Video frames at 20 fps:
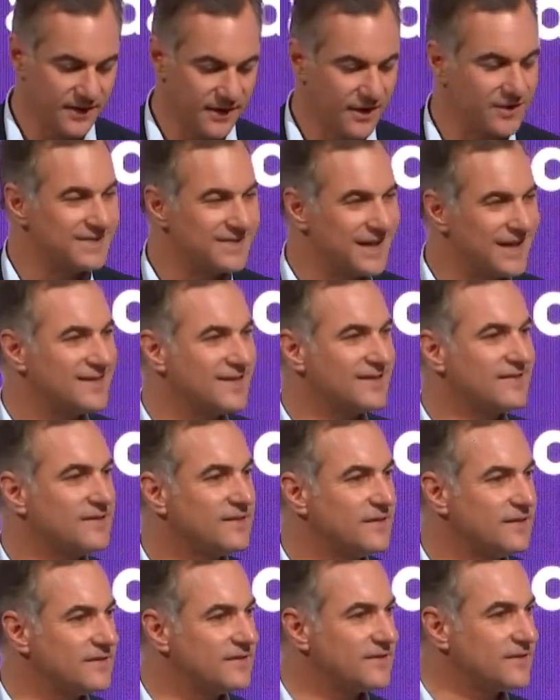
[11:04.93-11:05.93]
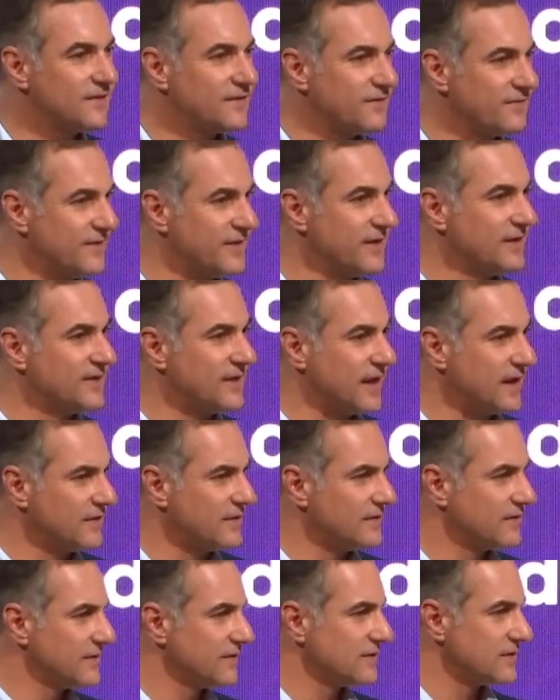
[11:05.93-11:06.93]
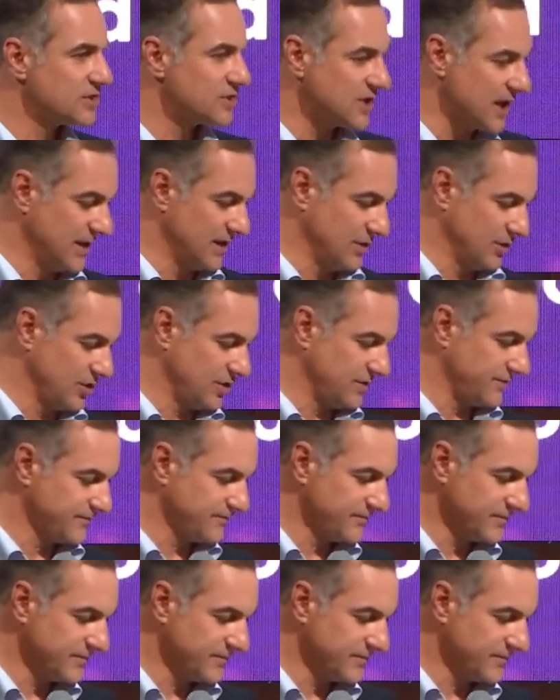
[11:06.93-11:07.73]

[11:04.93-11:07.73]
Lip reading: a Natixis FinTech Challenge